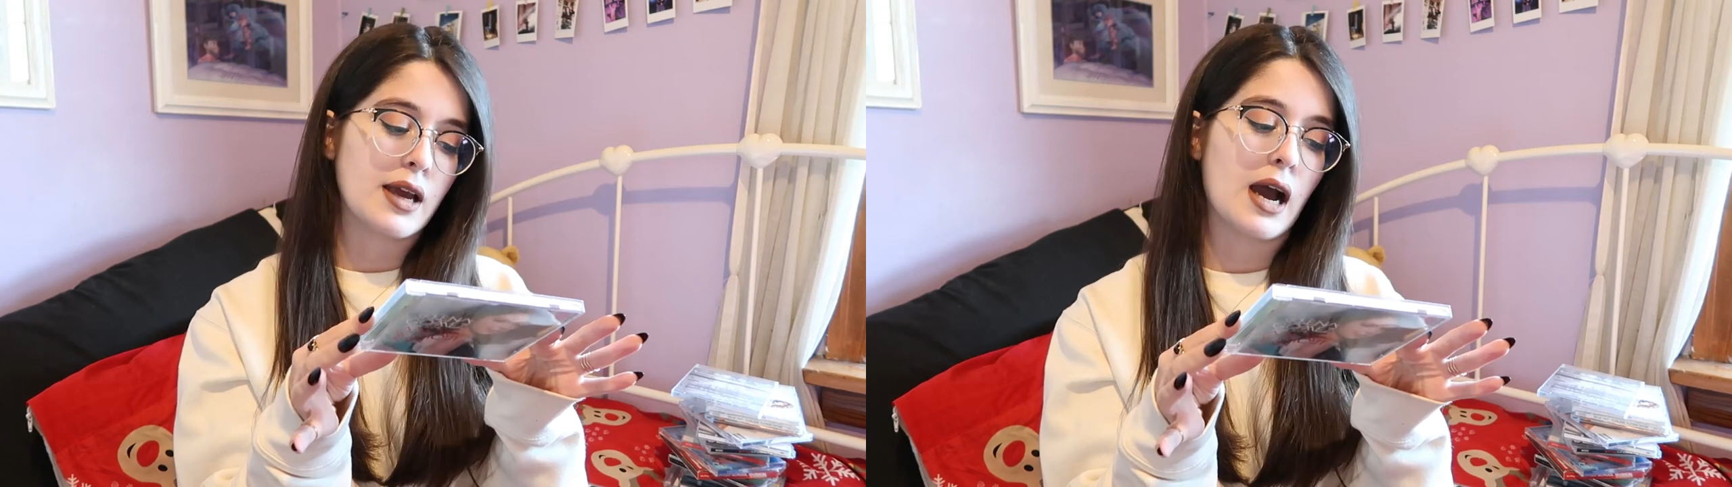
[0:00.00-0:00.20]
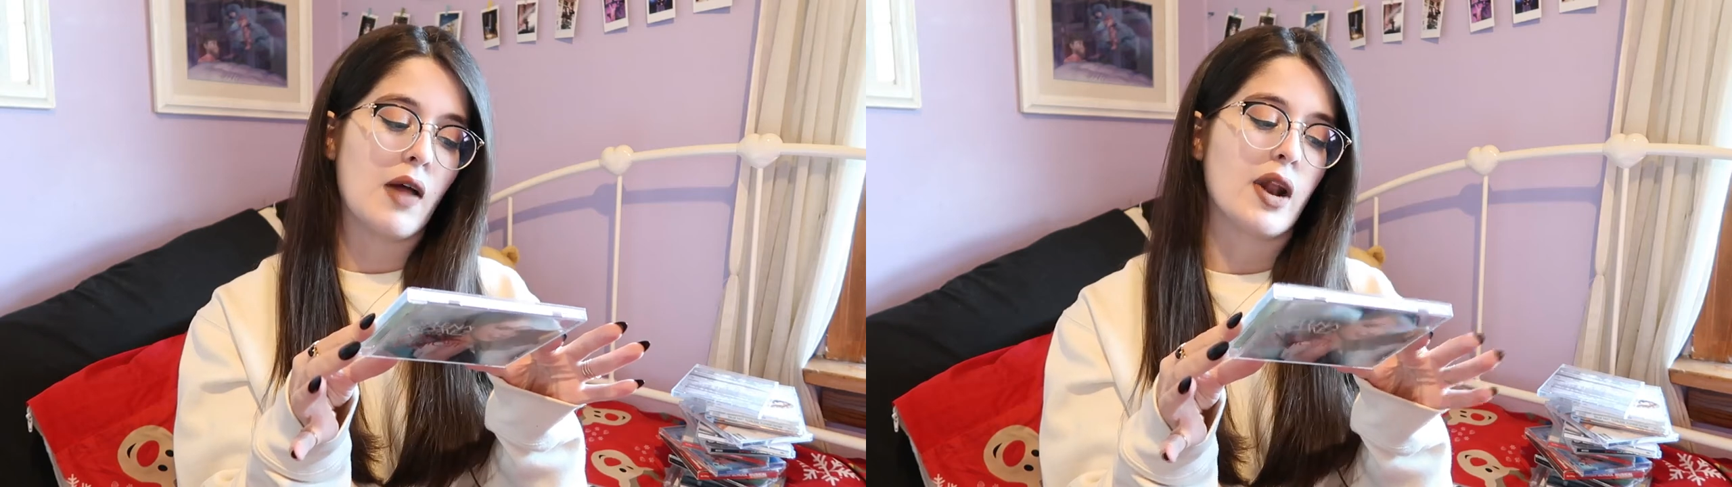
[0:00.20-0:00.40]

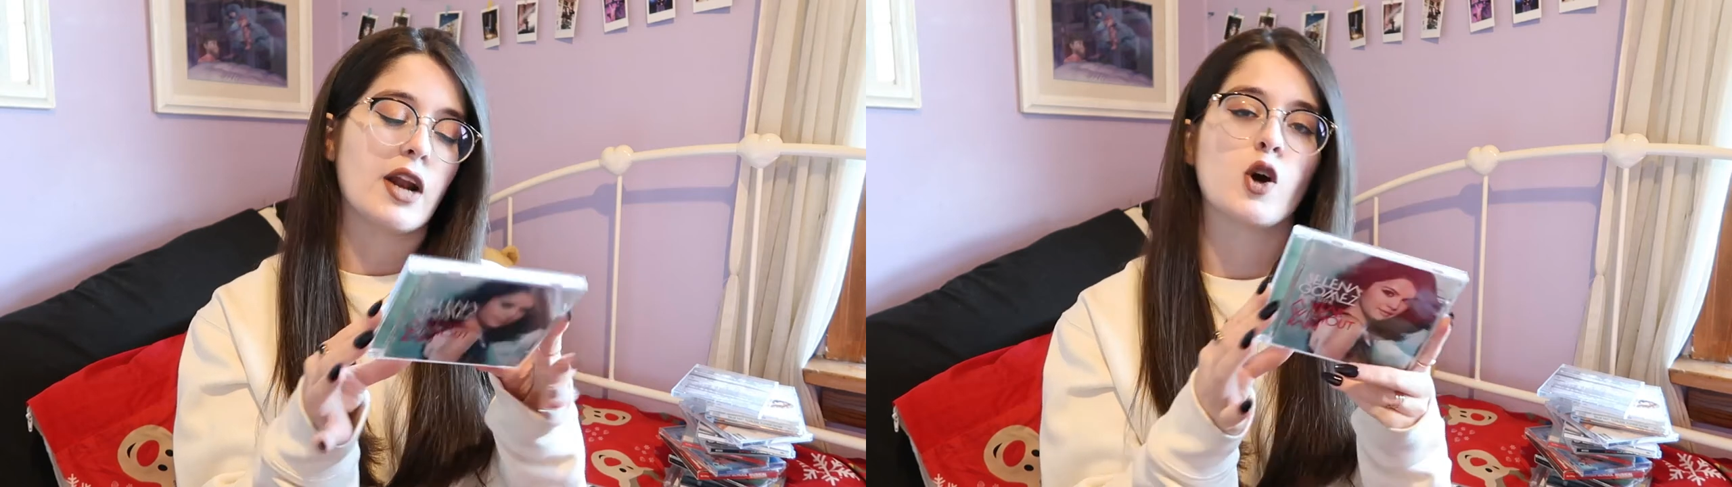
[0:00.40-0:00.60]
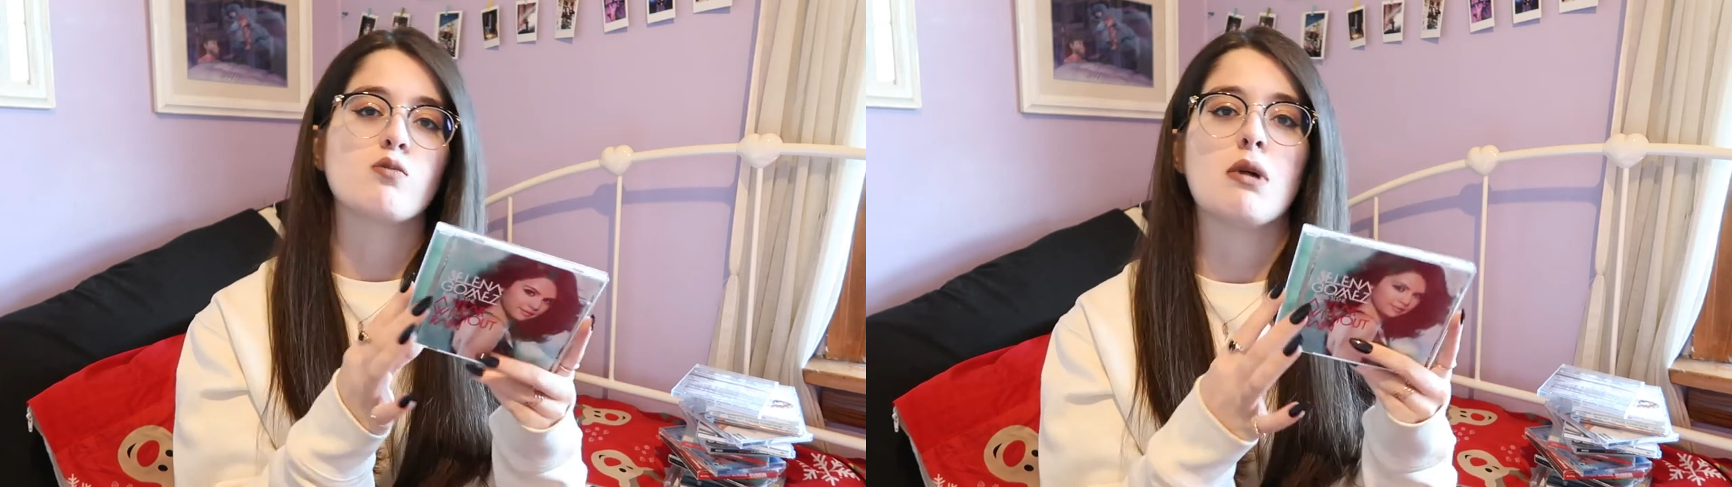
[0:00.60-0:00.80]
Yeah, and then I
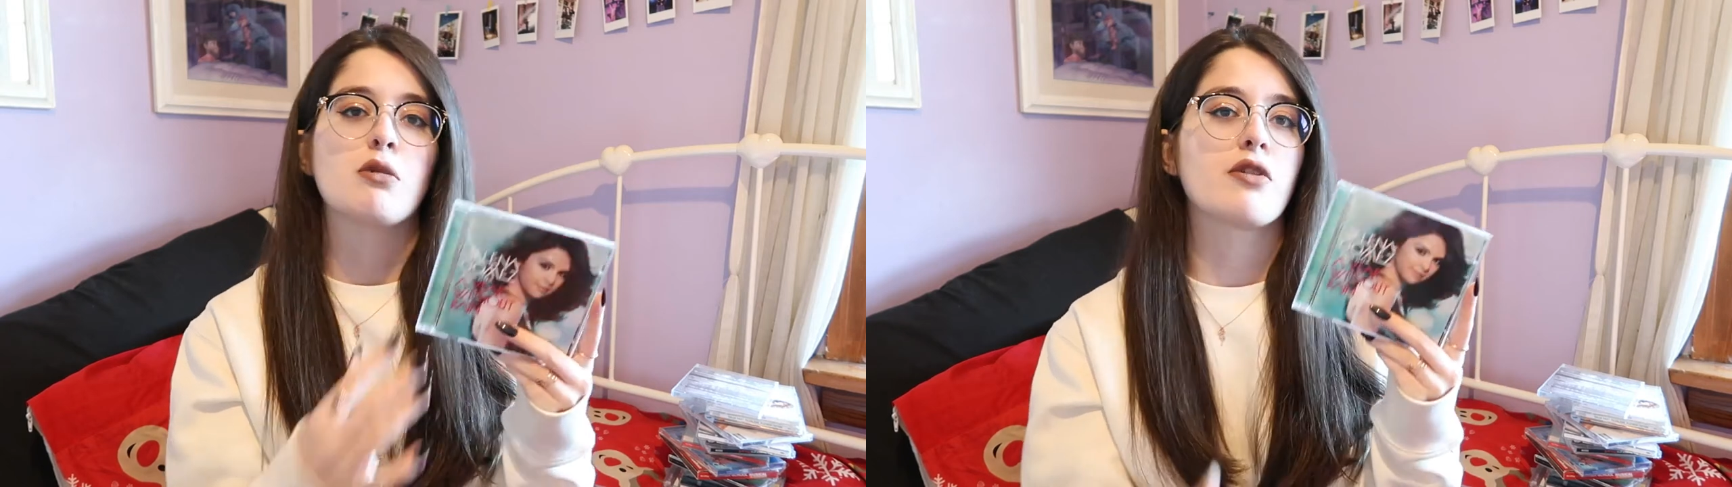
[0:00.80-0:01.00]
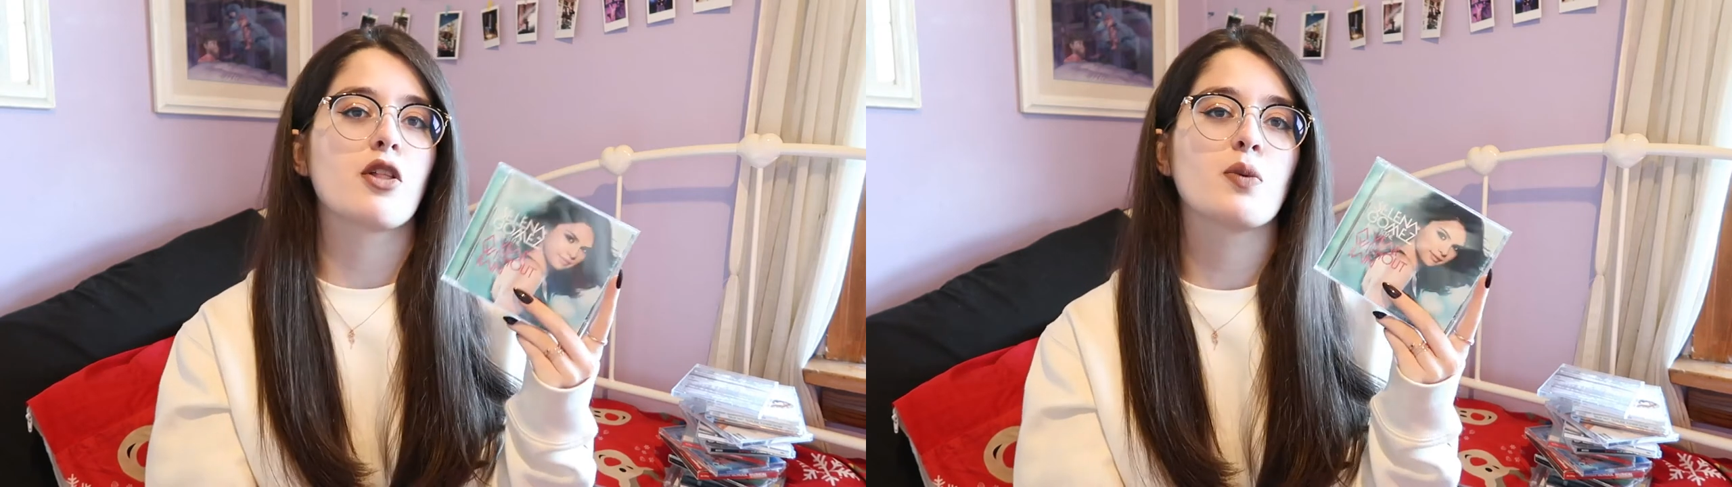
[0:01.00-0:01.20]
don't
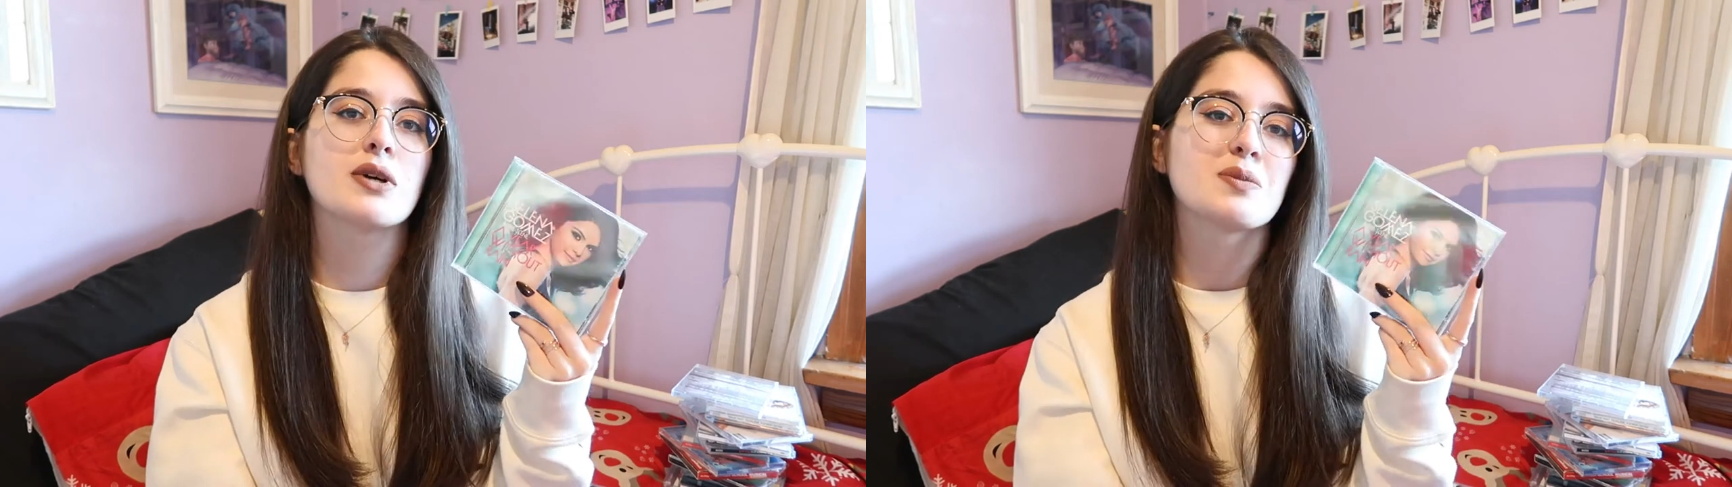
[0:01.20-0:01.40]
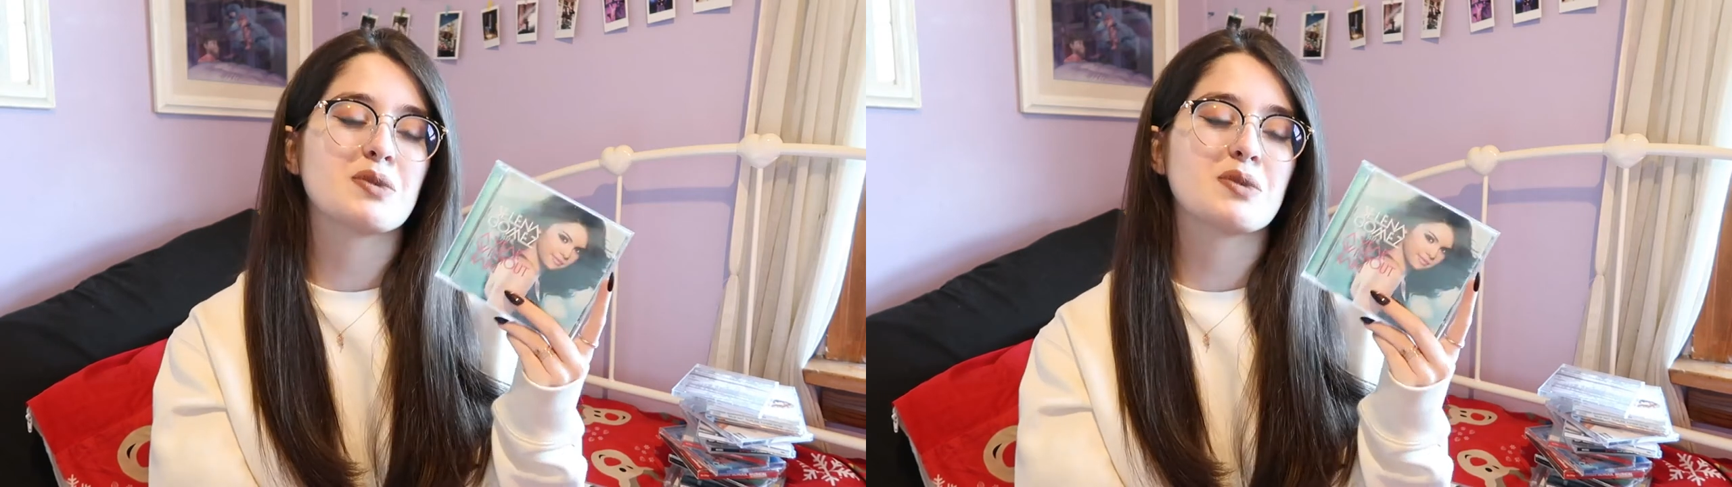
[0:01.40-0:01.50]
remember the other ones